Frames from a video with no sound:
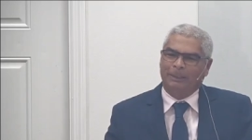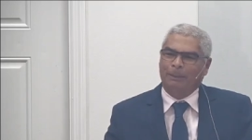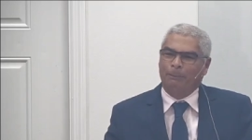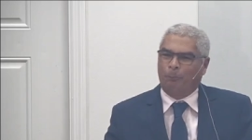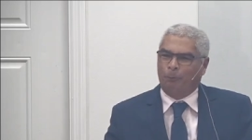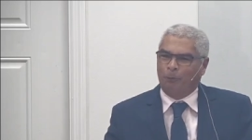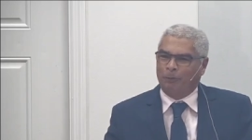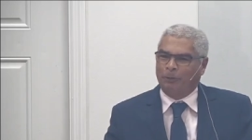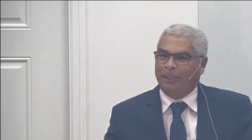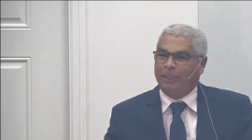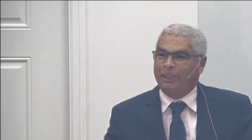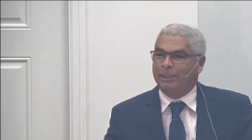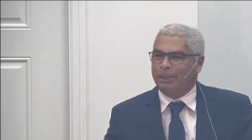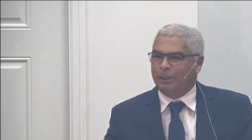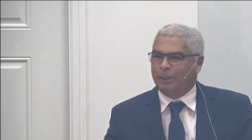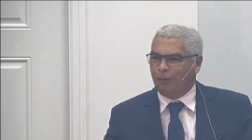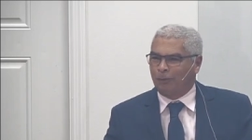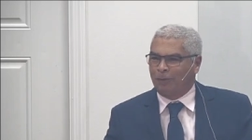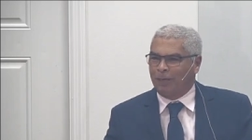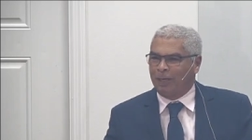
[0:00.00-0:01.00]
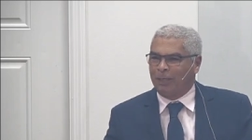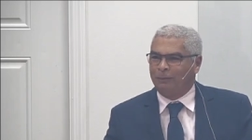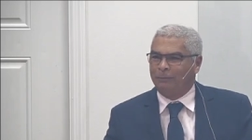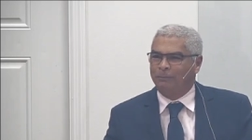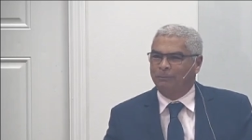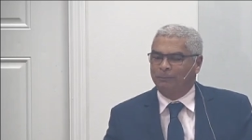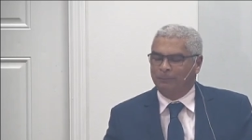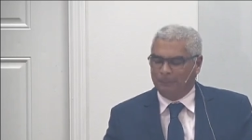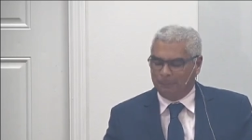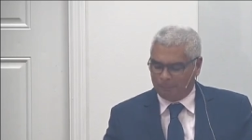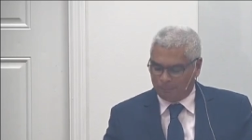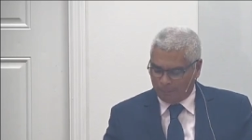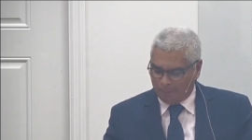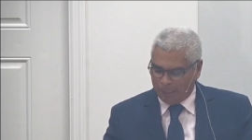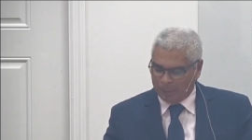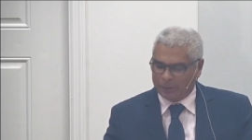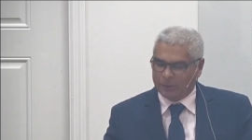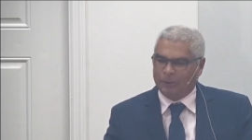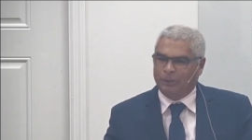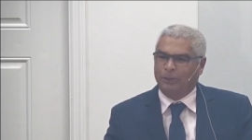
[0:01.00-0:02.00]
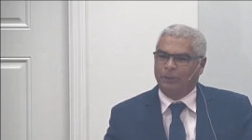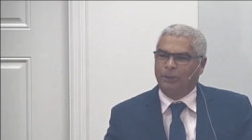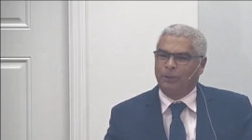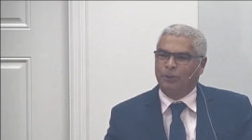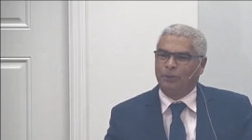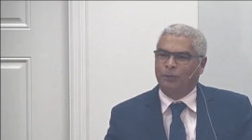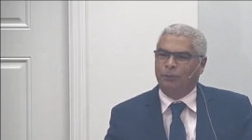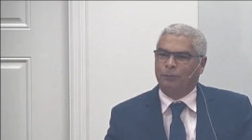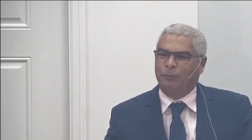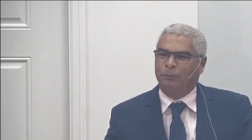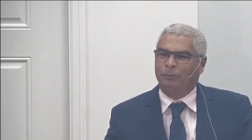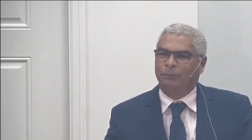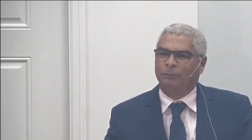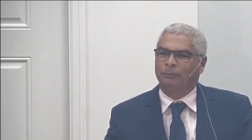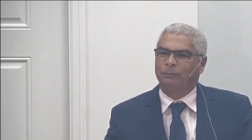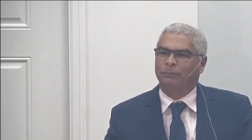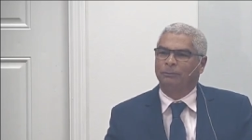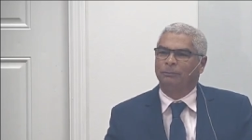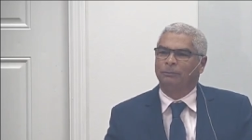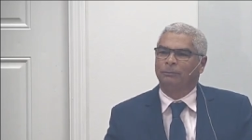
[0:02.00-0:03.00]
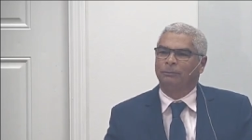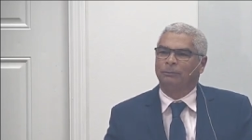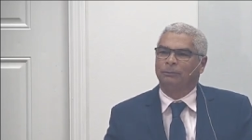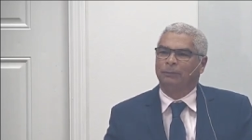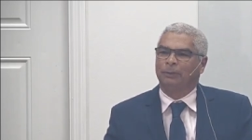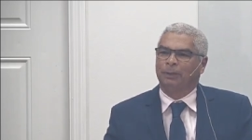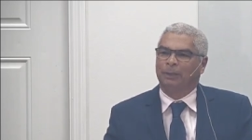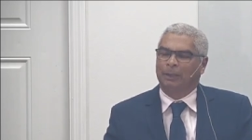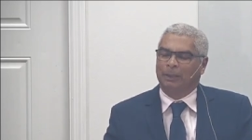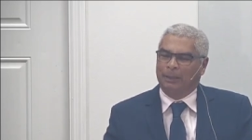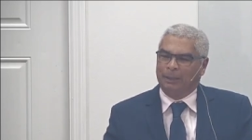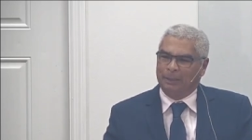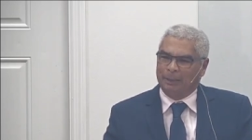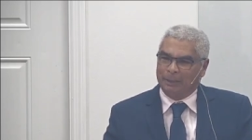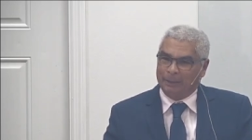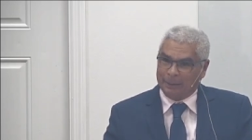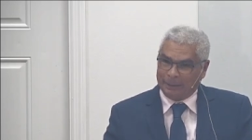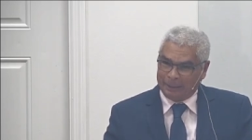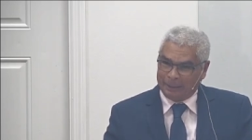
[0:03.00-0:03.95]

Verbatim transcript: No man has the power to save, but Christ,